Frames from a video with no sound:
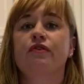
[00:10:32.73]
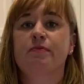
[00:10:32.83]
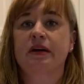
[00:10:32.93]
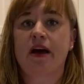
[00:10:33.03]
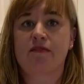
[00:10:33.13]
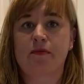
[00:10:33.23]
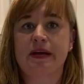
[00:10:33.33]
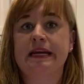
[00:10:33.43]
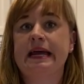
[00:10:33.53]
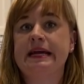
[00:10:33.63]
from the
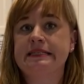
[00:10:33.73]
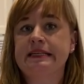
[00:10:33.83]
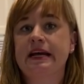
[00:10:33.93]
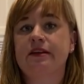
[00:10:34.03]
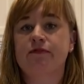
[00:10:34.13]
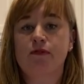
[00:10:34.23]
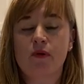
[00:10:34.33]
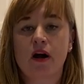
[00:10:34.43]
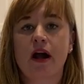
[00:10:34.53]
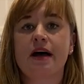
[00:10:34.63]
government in
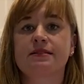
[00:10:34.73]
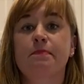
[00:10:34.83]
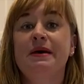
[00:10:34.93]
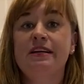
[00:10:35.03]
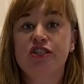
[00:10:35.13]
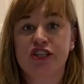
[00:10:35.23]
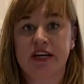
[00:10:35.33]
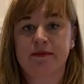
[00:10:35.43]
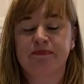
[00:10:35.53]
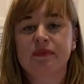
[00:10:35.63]
1884 as a
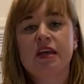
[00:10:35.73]
pension.